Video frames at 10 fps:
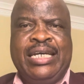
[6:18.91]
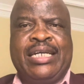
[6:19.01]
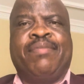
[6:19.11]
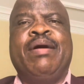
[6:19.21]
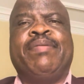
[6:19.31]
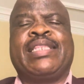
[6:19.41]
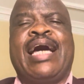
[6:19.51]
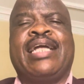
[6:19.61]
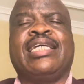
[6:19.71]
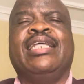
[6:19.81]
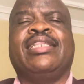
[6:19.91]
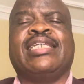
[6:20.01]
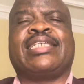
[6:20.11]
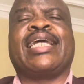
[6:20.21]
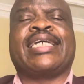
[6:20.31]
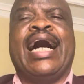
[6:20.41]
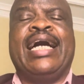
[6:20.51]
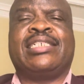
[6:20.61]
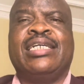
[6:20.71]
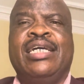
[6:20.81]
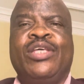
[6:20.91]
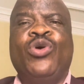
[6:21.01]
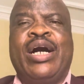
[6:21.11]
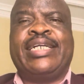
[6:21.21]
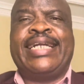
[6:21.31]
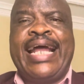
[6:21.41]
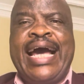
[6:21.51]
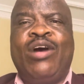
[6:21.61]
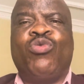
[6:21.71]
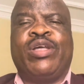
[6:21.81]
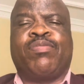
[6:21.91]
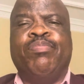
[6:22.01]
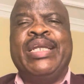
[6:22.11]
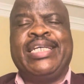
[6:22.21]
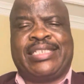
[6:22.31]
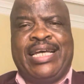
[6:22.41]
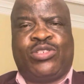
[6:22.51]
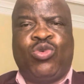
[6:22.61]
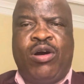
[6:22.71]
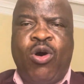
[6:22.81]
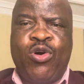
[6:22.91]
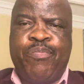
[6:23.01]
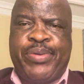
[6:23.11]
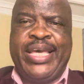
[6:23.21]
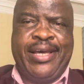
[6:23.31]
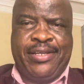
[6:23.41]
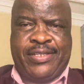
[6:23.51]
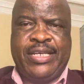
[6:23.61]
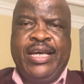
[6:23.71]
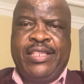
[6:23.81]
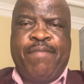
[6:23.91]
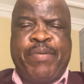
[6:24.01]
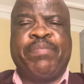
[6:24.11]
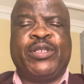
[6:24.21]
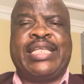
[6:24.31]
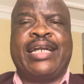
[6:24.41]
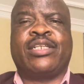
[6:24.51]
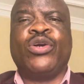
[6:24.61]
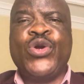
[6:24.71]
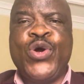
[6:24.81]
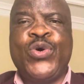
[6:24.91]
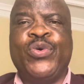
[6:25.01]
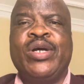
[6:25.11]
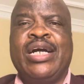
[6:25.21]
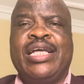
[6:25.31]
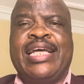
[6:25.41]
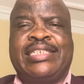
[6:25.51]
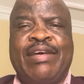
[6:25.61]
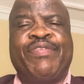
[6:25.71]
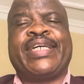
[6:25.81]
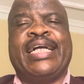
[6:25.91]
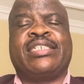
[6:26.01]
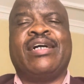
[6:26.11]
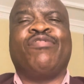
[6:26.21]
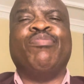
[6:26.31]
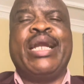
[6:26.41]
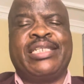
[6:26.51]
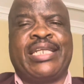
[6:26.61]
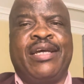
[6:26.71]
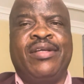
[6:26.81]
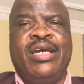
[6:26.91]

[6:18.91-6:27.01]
Remember that in this regard, you are now with ministers, your own peers, the people that know the difficulty of ministry,